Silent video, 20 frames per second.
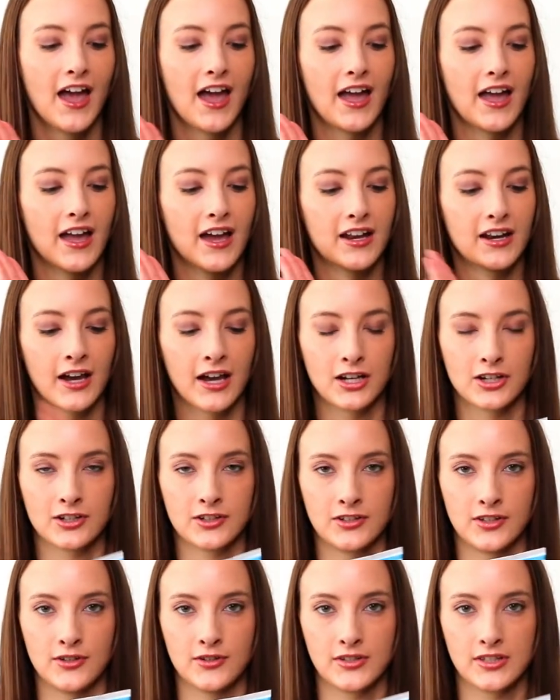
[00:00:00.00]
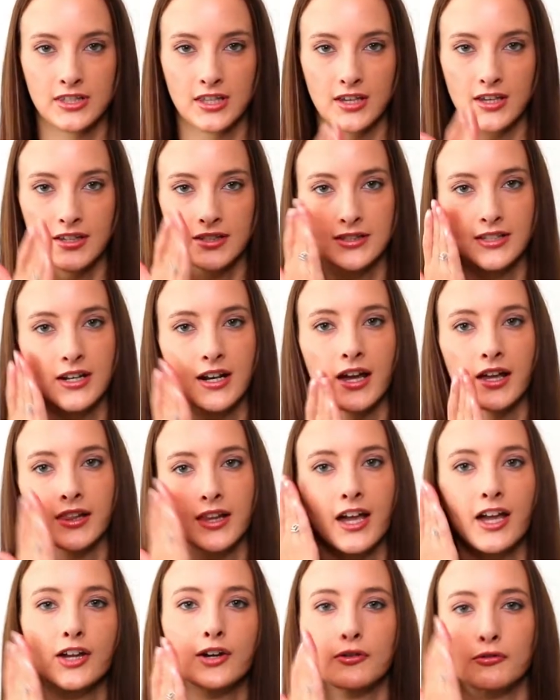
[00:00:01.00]
And I just use this and I
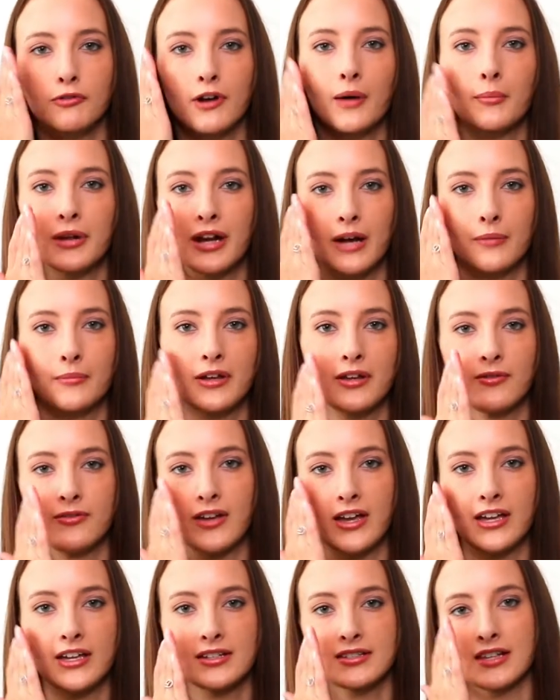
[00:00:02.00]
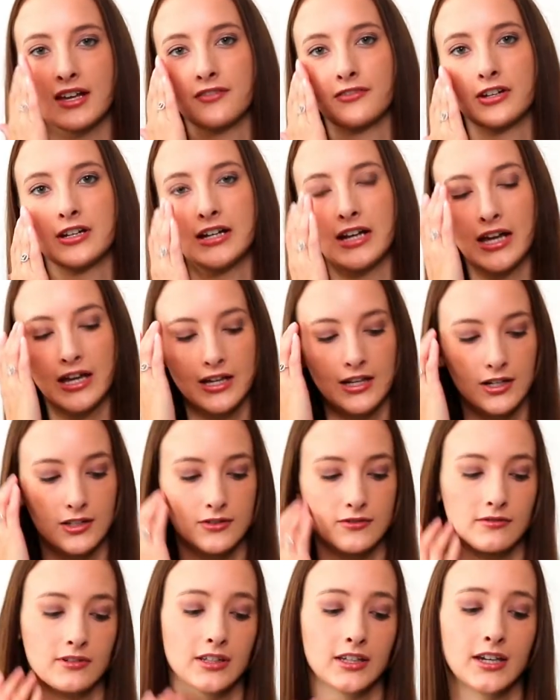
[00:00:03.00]
like rub it on my face every day, and
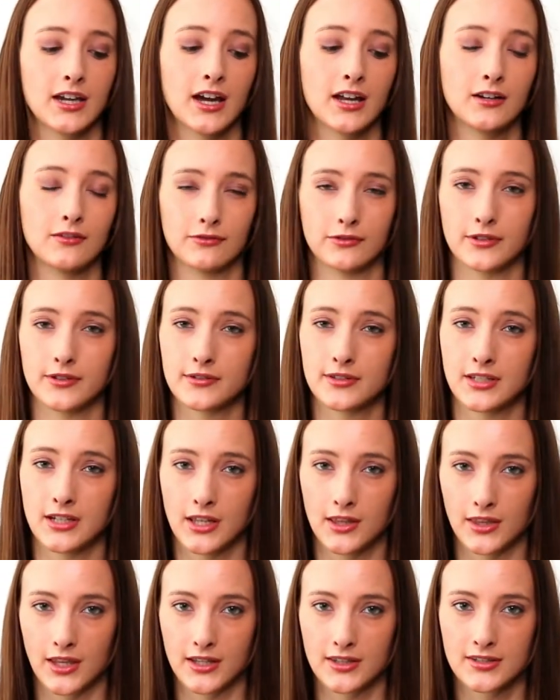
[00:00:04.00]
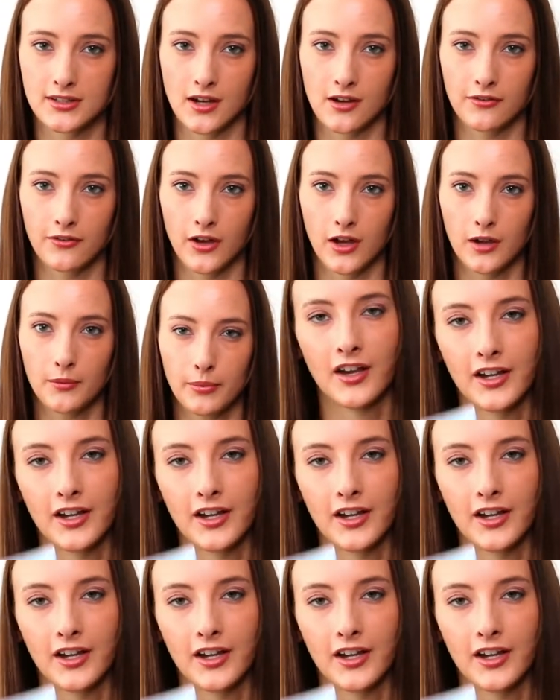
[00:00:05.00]
it's really kind of loosening that stuff up.